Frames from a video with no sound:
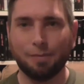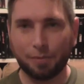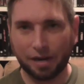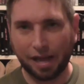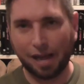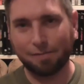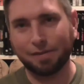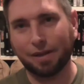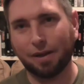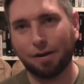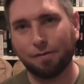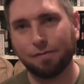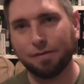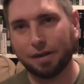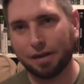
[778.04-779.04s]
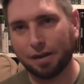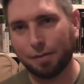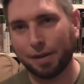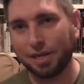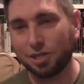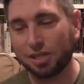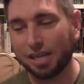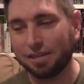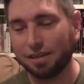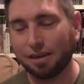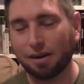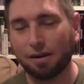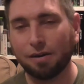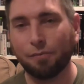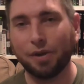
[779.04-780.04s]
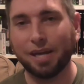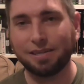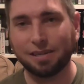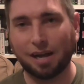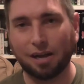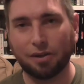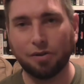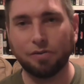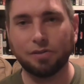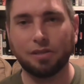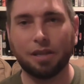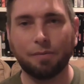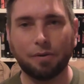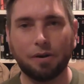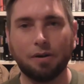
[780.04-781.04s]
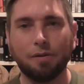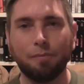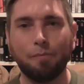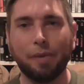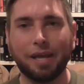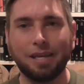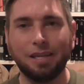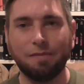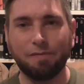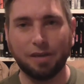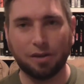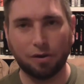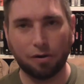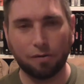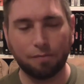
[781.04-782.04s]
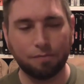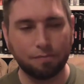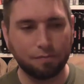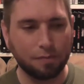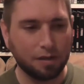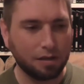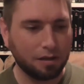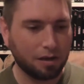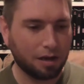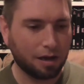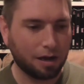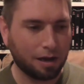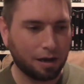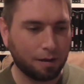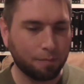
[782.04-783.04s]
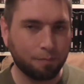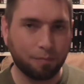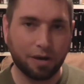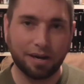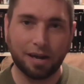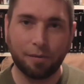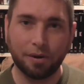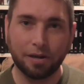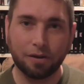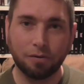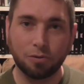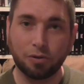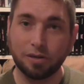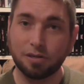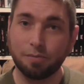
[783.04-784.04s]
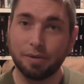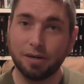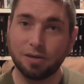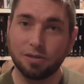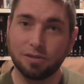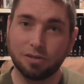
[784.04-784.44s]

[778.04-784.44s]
But I have to go. I just ate dinner. We had tacos. They were magnifico. But I want to go drink some beers.